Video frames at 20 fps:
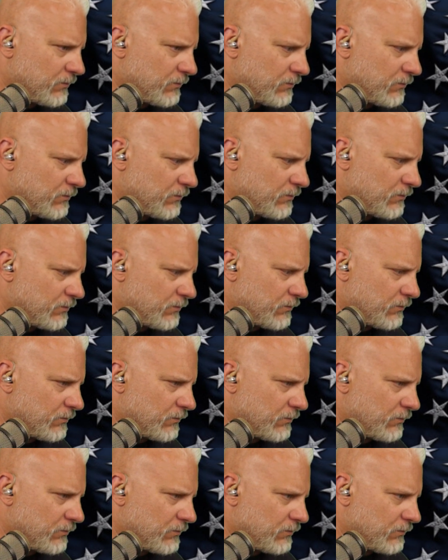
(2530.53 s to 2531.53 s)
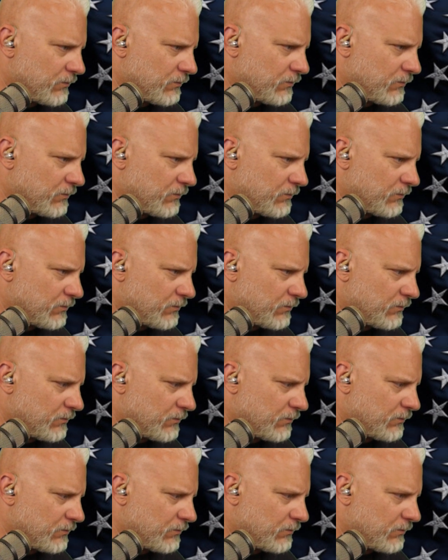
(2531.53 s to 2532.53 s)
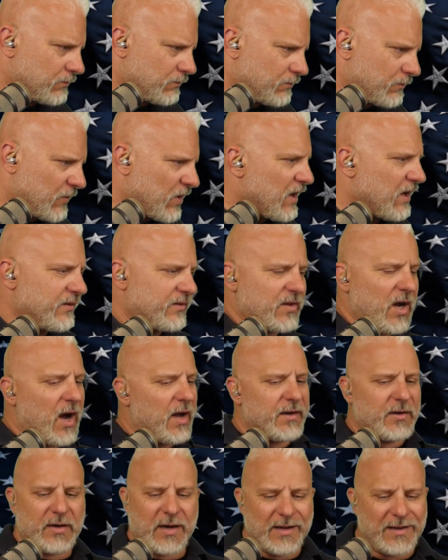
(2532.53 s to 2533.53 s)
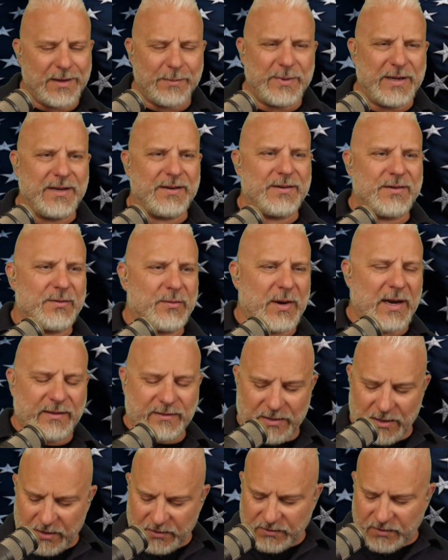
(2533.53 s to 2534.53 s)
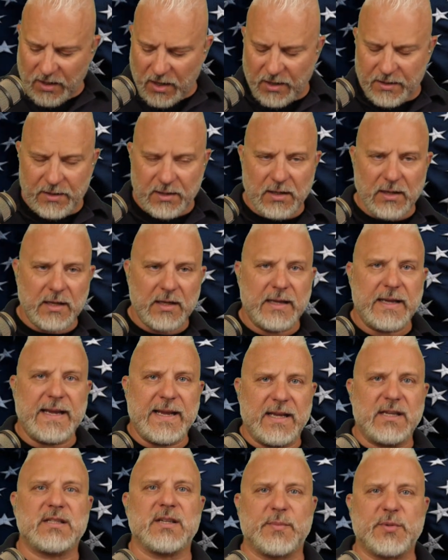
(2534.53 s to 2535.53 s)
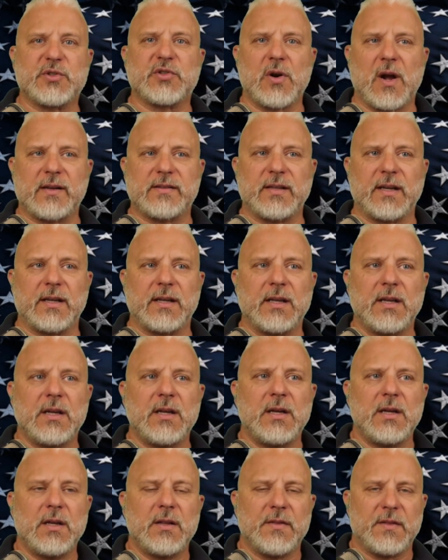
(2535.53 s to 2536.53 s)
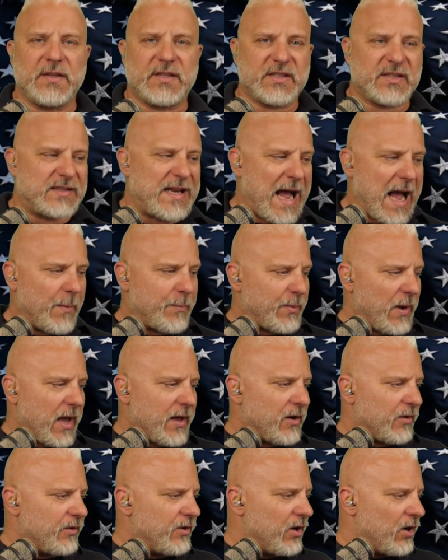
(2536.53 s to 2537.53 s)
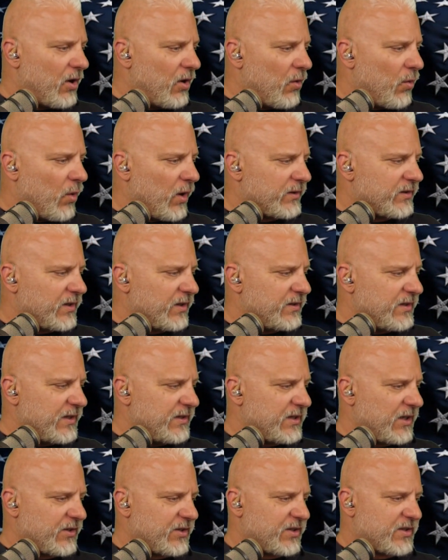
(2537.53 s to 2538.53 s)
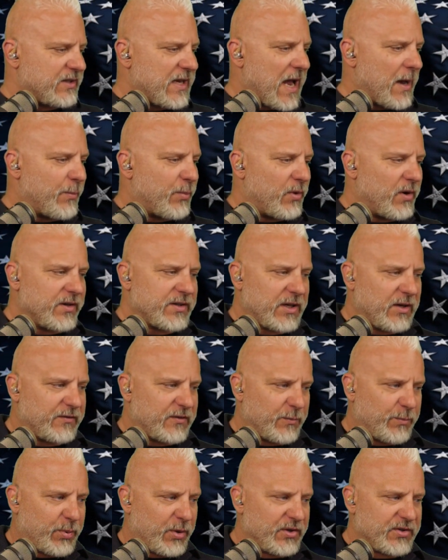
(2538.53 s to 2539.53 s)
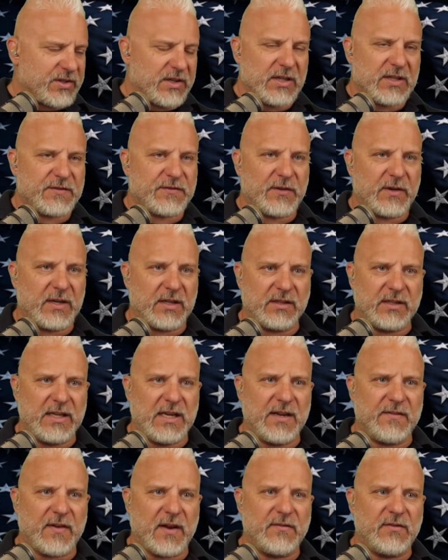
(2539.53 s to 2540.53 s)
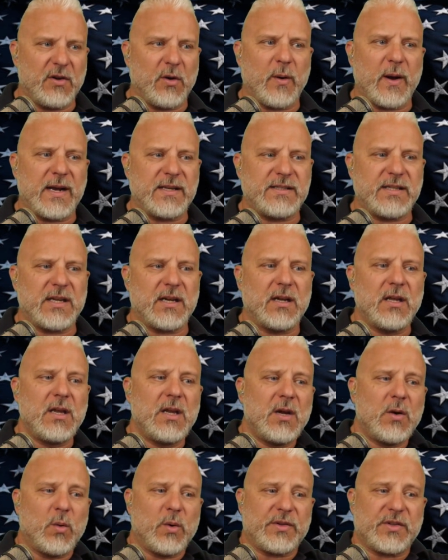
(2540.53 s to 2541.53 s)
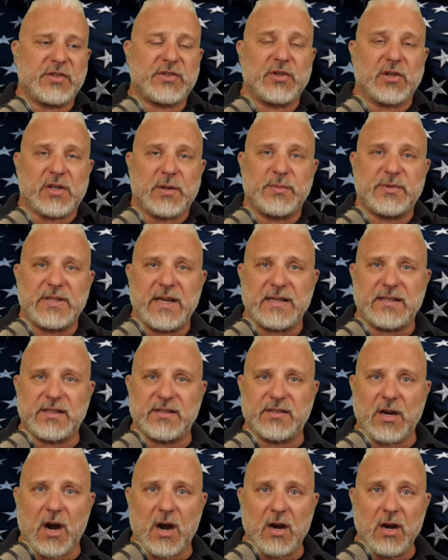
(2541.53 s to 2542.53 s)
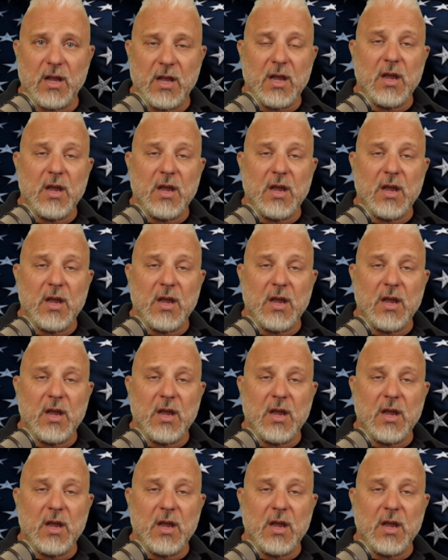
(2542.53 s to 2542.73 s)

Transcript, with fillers: I got to tell you, I'm a constitutional law scholar. You done. I mean, right there, done. He is obstructing. The stop, I don't know what the details of the stop was. I don't know if the person is free to leave. I have no idea what the circumstances are.